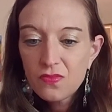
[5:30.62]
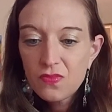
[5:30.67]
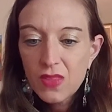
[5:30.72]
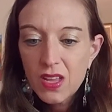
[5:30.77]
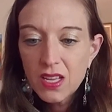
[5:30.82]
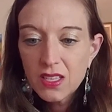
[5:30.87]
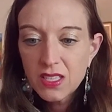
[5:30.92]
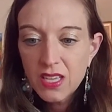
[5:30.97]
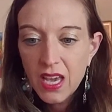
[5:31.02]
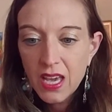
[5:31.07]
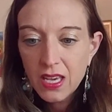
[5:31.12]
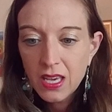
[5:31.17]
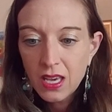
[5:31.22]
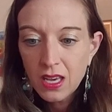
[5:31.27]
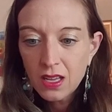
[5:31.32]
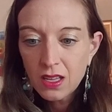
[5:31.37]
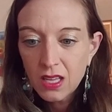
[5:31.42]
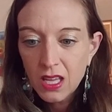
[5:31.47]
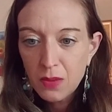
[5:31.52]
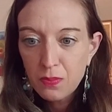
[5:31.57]
taking
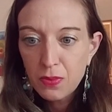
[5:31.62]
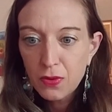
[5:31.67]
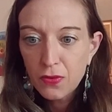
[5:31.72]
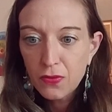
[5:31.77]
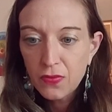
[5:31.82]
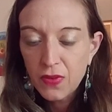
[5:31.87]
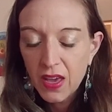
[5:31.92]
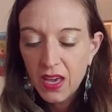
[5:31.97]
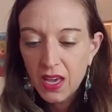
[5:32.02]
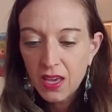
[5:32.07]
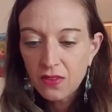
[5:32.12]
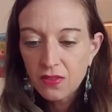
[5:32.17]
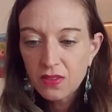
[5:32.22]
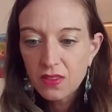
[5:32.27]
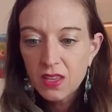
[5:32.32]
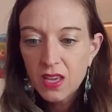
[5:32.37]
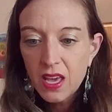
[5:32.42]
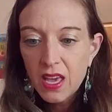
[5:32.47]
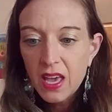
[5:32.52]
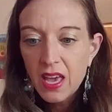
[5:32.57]
a leap of faith,
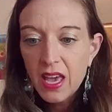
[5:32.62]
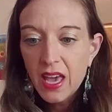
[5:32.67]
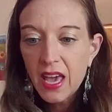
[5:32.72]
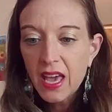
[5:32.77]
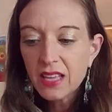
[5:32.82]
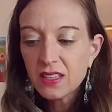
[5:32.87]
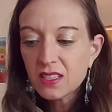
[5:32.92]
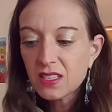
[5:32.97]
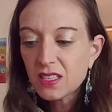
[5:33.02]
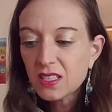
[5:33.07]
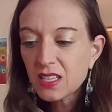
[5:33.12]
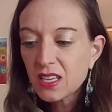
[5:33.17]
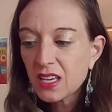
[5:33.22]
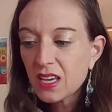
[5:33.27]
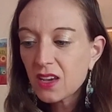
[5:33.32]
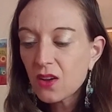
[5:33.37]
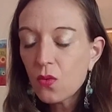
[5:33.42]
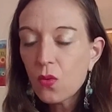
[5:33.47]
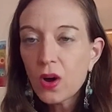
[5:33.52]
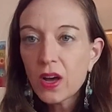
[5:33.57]
and
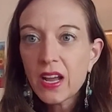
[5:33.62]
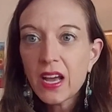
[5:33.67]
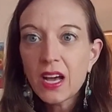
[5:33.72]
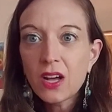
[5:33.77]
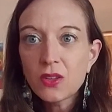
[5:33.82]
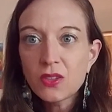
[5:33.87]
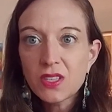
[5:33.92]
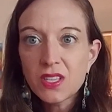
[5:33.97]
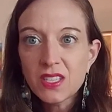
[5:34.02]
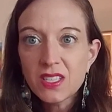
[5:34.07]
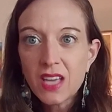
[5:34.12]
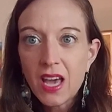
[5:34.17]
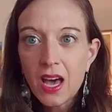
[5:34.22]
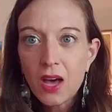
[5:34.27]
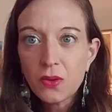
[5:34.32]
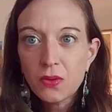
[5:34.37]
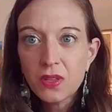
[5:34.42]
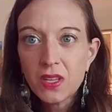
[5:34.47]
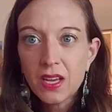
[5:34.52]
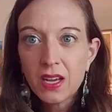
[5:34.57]
seeing what else is
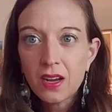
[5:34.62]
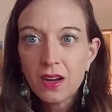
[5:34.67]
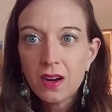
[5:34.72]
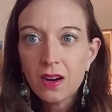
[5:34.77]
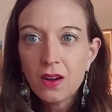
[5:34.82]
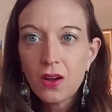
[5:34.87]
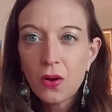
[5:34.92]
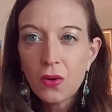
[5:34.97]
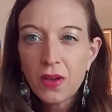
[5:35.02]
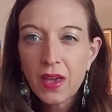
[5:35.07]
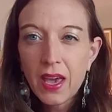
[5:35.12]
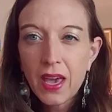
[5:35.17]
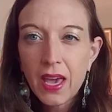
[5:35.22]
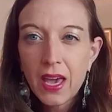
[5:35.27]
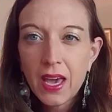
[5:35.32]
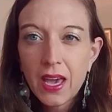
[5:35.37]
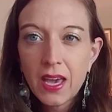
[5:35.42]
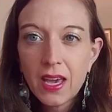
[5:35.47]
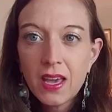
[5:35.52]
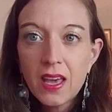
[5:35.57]
out there,
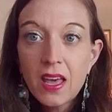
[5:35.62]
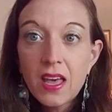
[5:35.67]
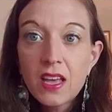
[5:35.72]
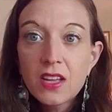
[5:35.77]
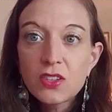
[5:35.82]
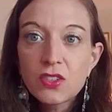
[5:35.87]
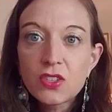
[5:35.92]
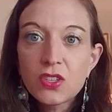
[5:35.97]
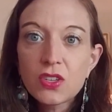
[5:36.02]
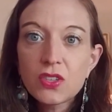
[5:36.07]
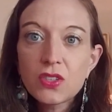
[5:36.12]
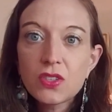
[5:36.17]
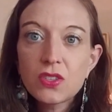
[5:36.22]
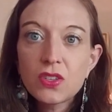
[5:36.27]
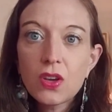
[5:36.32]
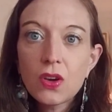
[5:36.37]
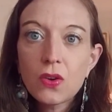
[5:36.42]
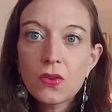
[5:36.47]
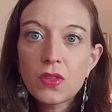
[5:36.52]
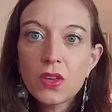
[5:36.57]
okay? Just
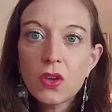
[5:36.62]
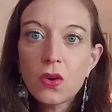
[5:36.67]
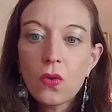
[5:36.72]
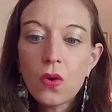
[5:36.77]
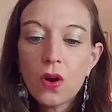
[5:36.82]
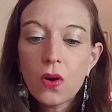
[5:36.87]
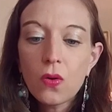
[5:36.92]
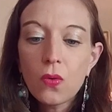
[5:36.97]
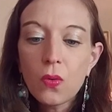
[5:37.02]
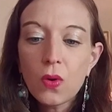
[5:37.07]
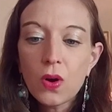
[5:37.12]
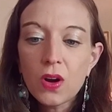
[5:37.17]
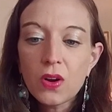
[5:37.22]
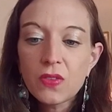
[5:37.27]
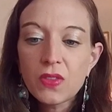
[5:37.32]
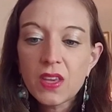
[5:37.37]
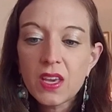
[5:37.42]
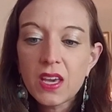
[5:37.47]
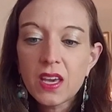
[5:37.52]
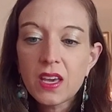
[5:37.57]
know that you are
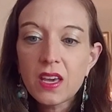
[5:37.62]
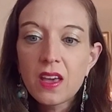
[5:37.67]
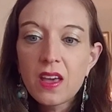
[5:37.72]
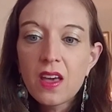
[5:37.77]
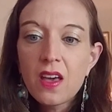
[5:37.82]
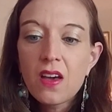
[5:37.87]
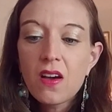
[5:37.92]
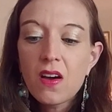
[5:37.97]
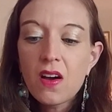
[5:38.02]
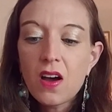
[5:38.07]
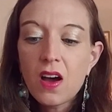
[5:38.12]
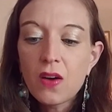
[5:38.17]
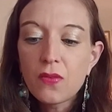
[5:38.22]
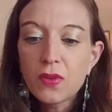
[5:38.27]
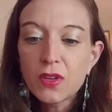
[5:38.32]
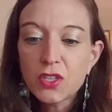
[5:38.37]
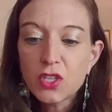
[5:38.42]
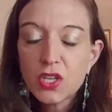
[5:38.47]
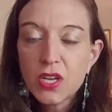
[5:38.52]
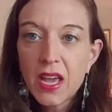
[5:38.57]
worthy of a
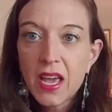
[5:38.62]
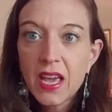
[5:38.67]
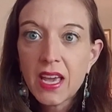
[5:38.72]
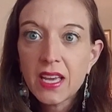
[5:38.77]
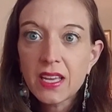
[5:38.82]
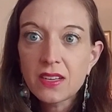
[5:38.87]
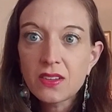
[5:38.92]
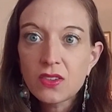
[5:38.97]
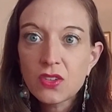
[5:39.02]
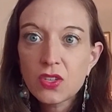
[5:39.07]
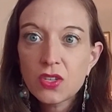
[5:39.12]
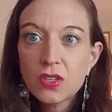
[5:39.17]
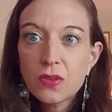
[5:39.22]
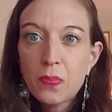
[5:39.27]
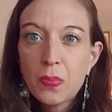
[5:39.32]
change,